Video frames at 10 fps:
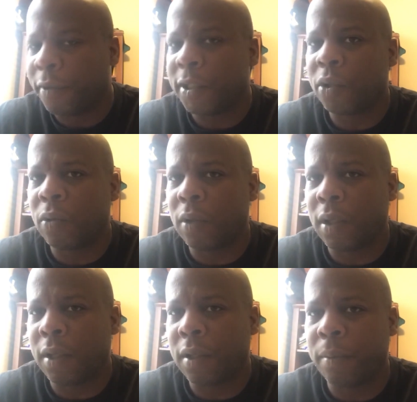visual
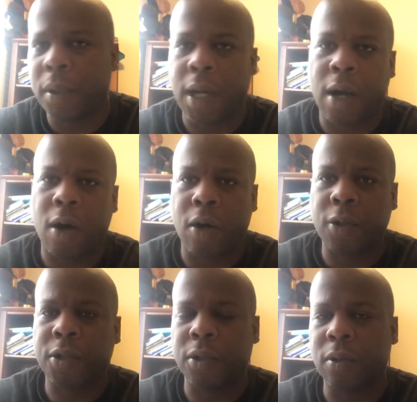learner, but I
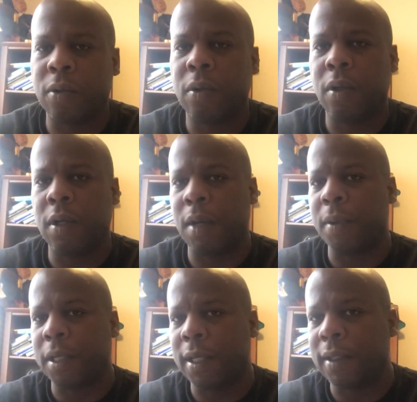also am
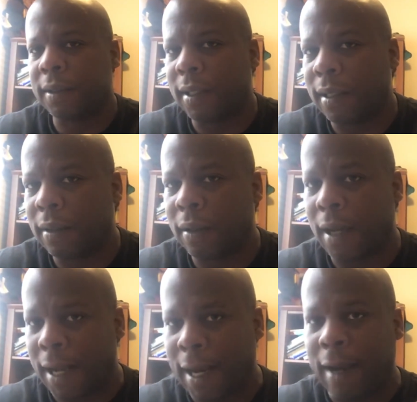a kinesthetic learner.
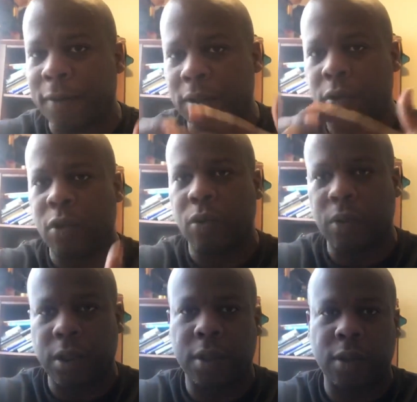I have to
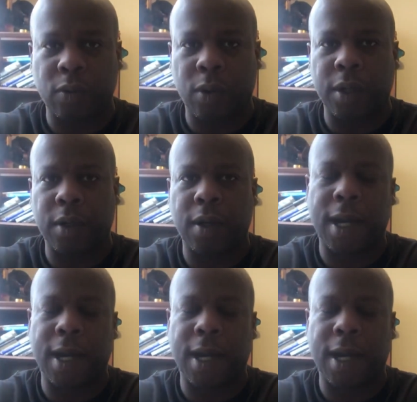do it as well.